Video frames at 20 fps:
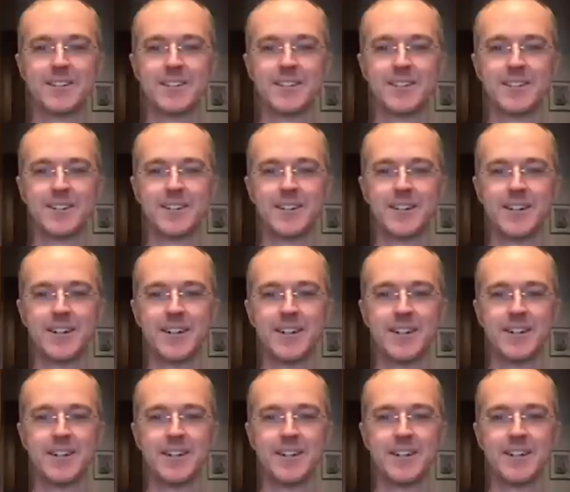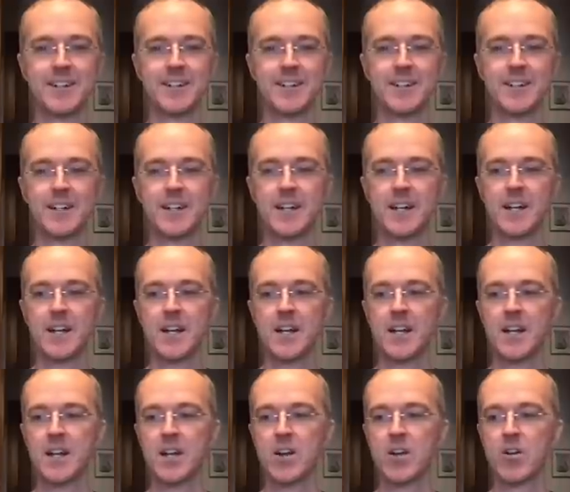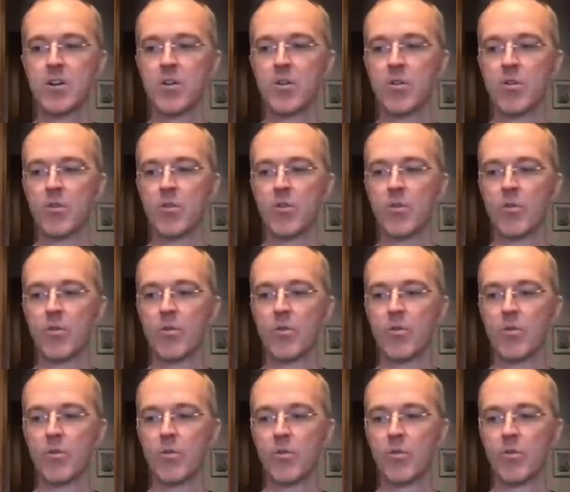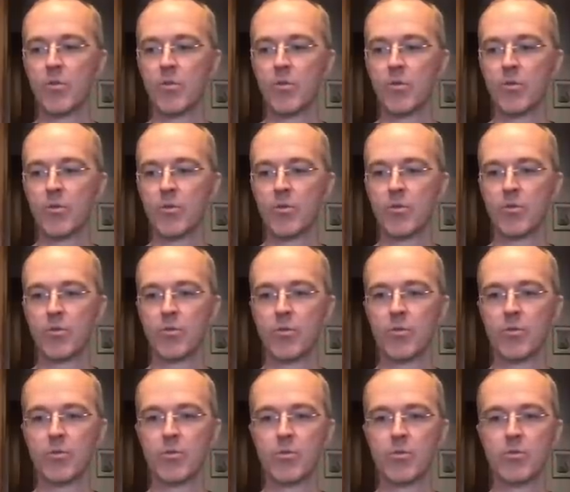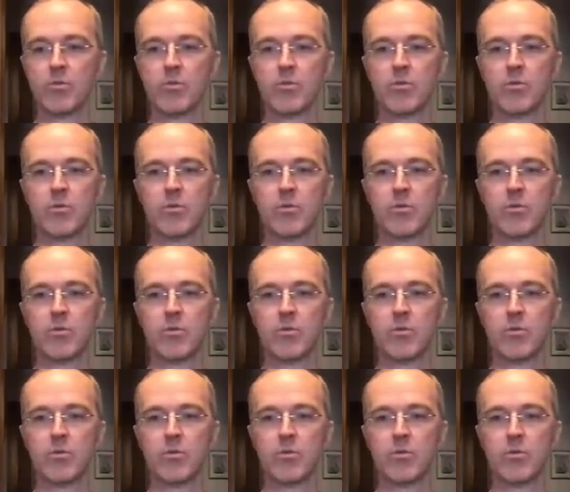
This person isn't speaking.